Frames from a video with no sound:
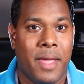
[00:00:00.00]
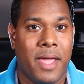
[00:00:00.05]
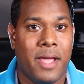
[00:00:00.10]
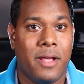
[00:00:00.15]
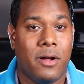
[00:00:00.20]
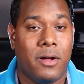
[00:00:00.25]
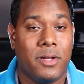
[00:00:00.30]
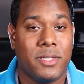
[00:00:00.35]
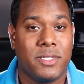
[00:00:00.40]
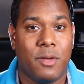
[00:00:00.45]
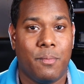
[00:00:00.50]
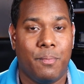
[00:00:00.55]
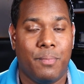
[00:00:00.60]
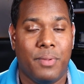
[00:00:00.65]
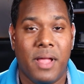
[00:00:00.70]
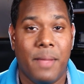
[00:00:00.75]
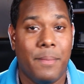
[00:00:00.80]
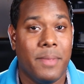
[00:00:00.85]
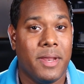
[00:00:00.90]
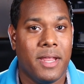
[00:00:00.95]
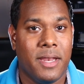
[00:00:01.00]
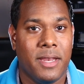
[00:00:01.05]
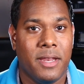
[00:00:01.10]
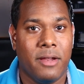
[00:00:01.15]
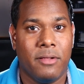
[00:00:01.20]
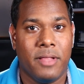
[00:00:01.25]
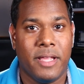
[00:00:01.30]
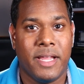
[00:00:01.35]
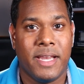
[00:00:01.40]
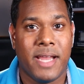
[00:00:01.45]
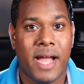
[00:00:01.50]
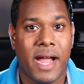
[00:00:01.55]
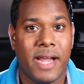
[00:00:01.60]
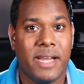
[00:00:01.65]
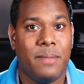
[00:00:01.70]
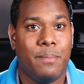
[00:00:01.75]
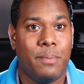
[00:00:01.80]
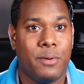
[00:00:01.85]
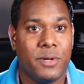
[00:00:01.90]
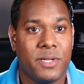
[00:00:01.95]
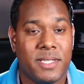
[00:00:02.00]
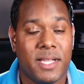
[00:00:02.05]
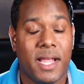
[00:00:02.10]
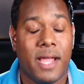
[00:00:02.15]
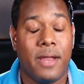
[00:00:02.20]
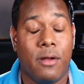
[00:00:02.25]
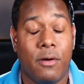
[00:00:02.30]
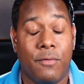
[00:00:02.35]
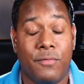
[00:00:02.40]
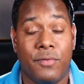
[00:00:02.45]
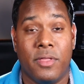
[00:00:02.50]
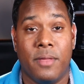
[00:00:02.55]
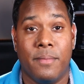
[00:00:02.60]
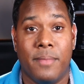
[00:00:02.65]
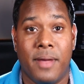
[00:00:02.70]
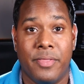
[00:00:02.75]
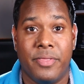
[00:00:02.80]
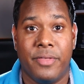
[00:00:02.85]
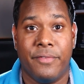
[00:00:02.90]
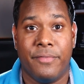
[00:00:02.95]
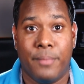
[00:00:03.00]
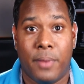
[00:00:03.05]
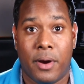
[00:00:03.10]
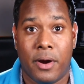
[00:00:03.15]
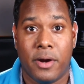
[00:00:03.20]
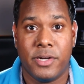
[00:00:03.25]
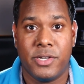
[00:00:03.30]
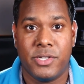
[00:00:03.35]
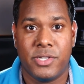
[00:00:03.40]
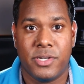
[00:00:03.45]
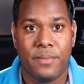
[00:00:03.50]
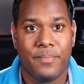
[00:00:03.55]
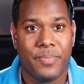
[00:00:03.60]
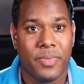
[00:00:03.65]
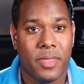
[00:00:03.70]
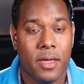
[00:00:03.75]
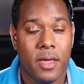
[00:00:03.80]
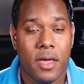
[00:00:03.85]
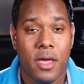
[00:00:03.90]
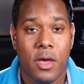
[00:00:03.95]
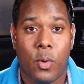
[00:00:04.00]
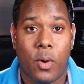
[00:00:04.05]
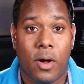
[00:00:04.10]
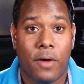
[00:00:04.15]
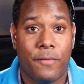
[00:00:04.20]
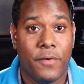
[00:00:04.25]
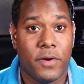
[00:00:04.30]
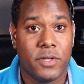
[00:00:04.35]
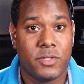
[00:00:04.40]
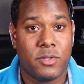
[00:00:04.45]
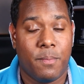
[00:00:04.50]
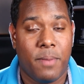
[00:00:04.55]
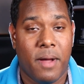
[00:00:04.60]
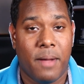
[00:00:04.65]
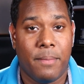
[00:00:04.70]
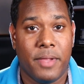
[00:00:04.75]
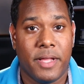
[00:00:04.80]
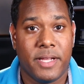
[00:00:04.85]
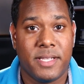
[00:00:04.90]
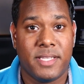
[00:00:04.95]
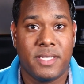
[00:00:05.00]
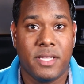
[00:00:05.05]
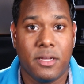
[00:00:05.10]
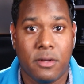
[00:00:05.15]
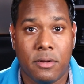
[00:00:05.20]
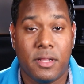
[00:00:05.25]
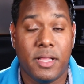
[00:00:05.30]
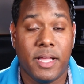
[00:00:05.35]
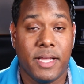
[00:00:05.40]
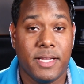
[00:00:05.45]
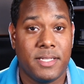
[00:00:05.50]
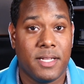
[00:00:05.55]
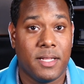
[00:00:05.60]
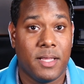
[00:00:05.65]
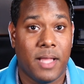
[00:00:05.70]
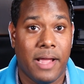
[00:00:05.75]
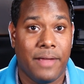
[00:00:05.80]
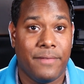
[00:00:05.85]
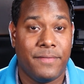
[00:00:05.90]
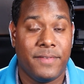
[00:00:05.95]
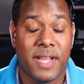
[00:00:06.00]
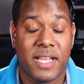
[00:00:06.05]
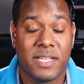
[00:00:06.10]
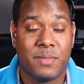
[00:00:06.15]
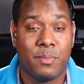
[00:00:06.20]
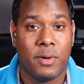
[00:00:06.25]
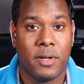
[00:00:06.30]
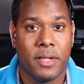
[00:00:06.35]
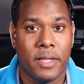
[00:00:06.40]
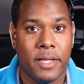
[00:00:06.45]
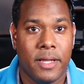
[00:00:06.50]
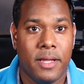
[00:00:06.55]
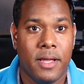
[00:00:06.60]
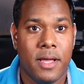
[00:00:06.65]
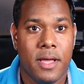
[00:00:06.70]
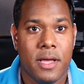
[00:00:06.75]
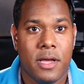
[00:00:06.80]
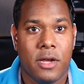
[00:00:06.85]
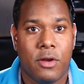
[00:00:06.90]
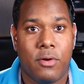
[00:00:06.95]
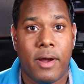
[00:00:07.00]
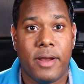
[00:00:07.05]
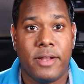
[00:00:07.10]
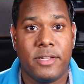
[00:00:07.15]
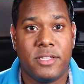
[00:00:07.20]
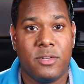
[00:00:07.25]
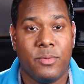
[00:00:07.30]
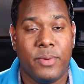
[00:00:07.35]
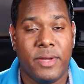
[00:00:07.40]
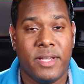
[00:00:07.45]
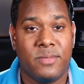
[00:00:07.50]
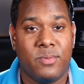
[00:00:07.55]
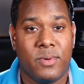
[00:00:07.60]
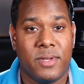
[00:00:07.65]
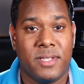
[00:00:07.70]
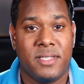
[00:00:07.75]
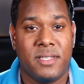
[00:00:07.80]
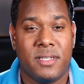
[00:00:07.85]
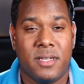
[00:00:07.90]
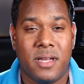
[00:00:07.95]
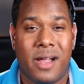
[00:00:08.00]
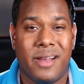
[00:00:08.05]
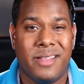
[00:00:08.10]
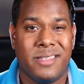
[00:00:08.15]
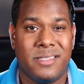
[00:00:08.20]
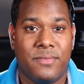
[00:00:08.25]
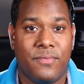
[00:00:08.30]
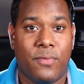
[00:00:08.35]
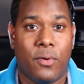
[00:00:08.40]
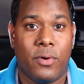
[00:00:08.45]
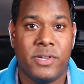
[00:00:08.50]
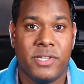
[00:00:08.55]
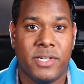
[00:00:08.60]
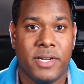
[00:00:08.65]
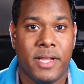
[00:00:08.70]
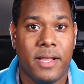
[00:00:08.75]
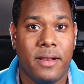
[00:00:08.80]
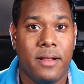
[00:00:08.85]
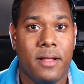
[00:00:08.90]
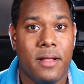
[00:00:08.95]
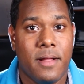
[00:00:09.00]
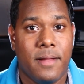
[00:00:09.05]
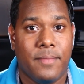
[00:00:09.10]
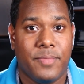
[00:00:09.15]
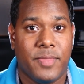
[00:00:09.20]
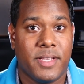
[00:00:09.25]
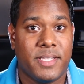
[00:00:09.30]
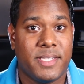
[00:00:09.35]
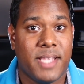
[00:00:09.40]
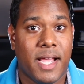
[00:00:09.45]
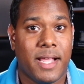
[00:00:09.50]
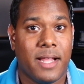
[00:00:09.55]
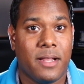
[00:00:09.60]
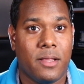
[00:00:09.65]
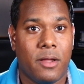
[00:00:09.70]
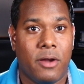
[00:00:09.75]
bank also plummeted nearly 90% over the month of March. While First Republic still clings to life desperately, Credit Suisse was not as fortunate. The second